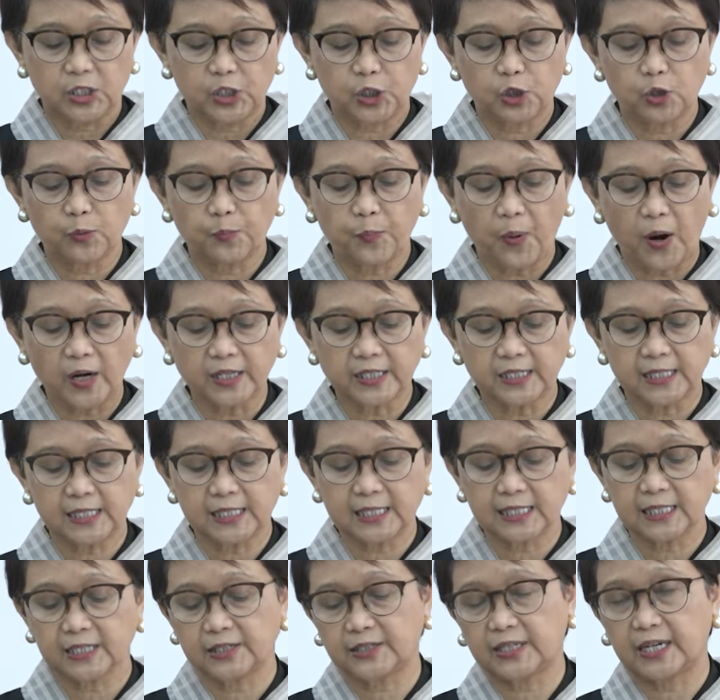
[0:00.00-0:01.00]

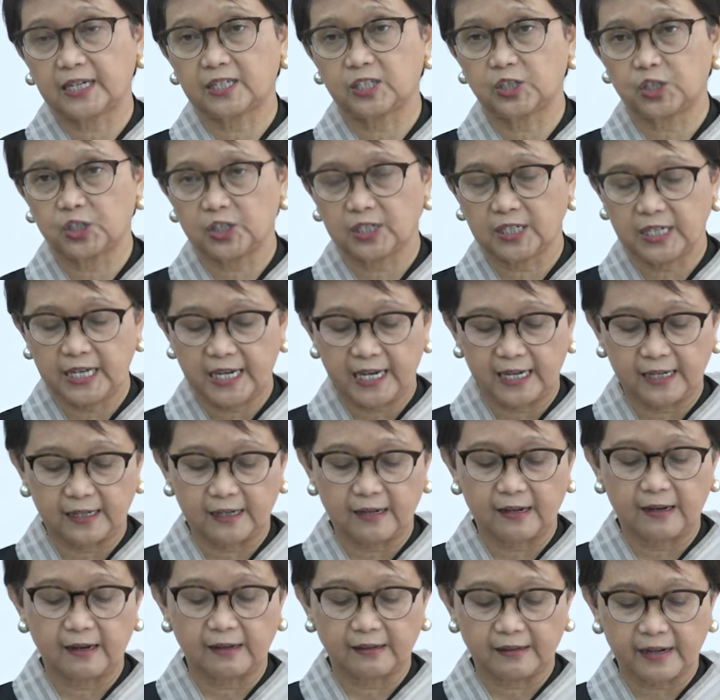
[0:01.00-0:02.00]
geopolitical tension and
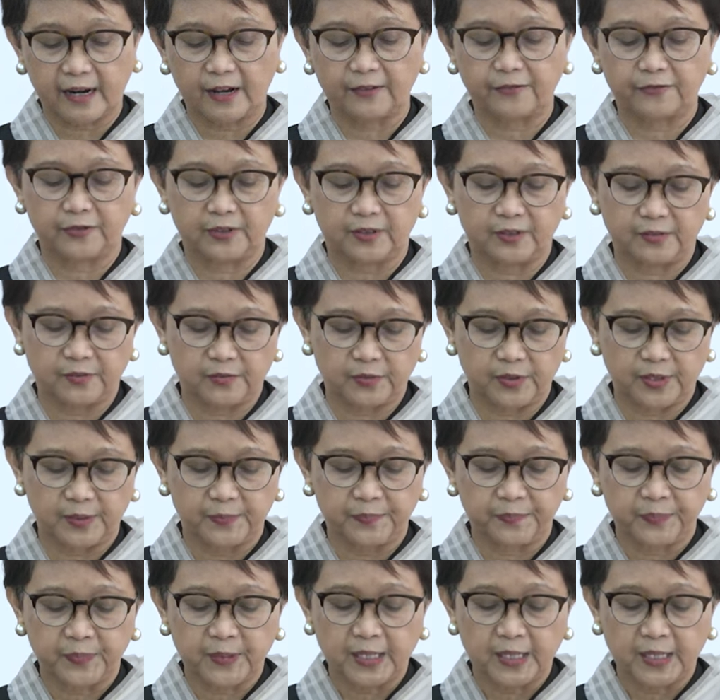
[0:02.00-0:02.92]
rivalry.